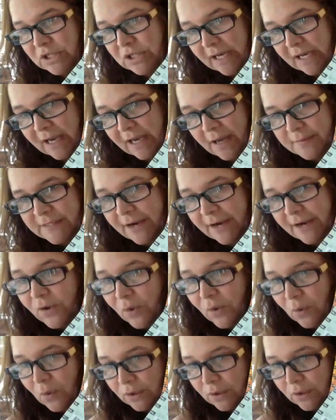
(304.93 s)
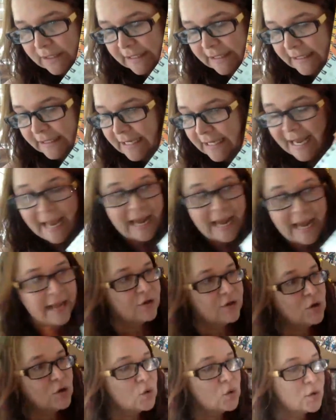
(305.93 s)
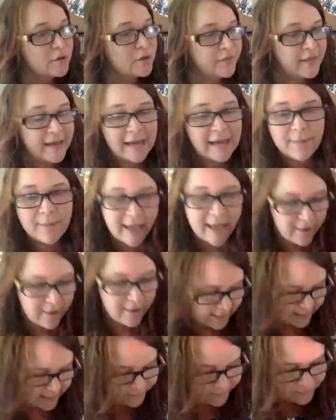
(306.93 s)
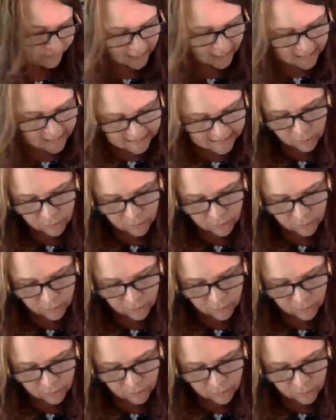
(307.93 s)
It comes out quarterly, and the cool thing about it is it